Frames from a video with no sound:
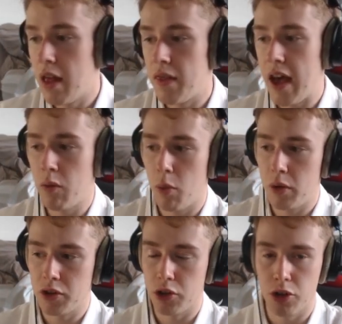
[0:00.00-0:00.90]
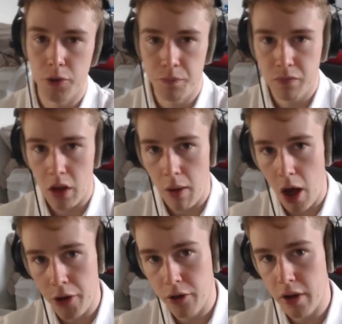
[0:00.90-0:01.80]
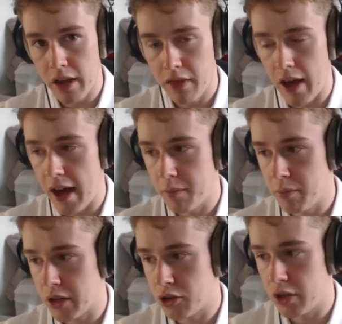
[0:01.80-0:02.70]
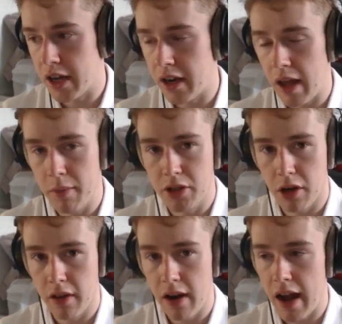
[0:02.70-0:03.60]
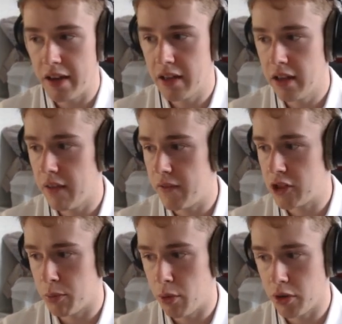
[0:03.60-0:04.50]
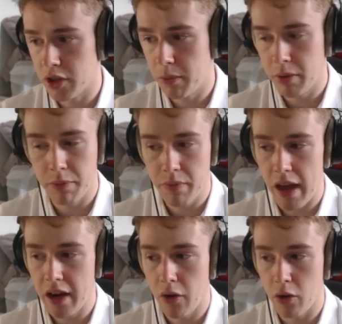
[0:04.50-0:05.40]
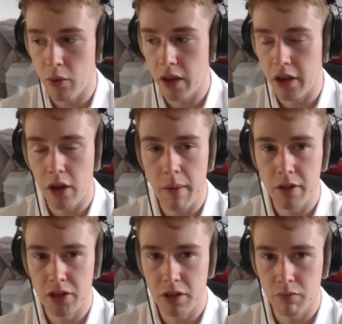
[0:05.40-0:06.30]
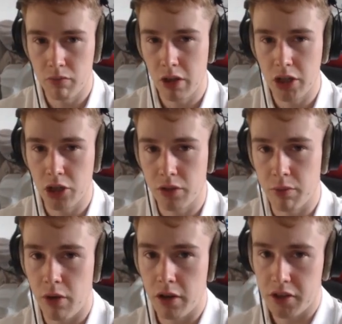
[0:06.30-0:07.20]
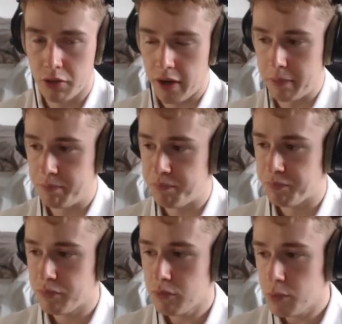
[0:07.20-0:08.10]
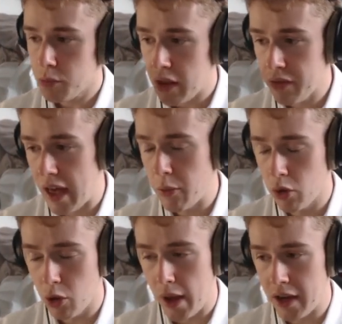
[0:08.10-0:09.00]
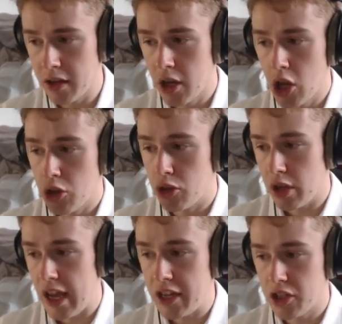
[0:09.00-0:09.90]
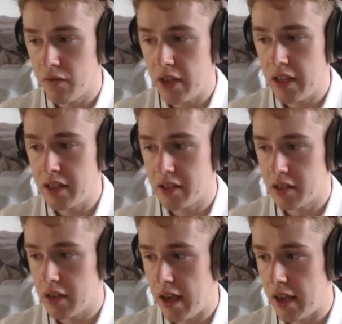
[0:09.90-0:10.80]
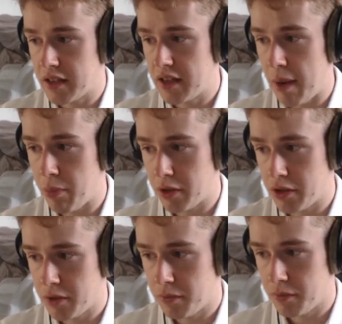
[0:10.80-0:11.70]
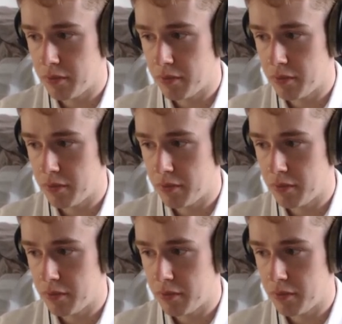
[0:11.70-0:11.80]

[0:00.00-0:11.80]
Then what we'll do underneath that, make sure you get an image under there, ideally a feature point out, but any other really good image that really shows the product is great. Then we'll go in to each of these separate